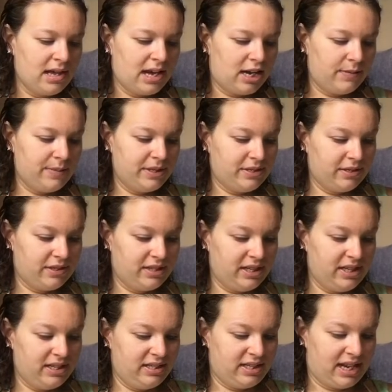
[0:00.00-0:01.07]
Albus looks at
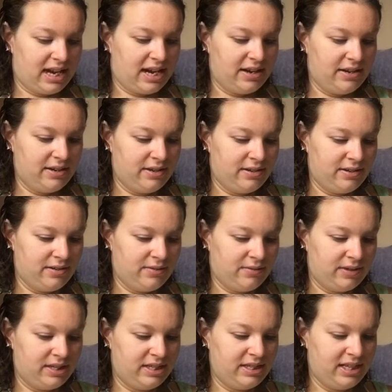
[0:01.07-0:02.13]
his dad.
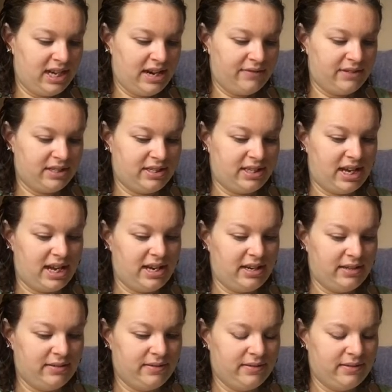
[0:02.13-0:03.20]
What does he have to say?
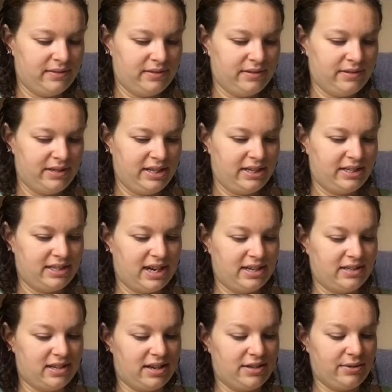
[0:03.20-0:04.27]
He
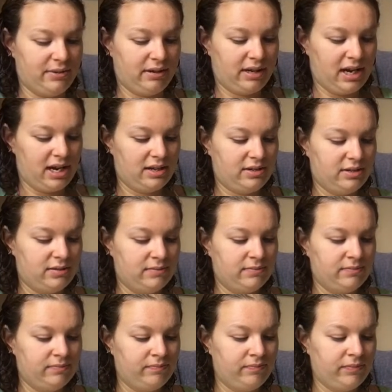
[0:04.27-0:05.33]
decides not to engage.
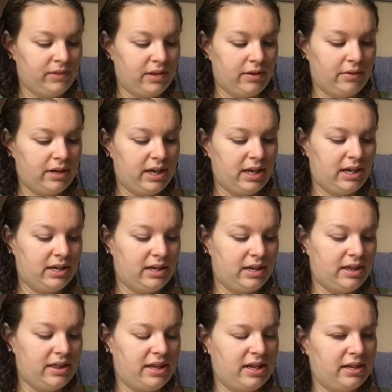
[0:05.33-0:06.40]
Okay, I
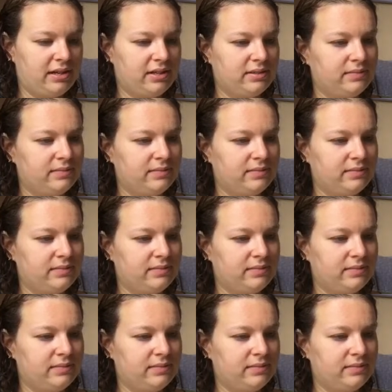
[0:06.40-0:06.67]
think.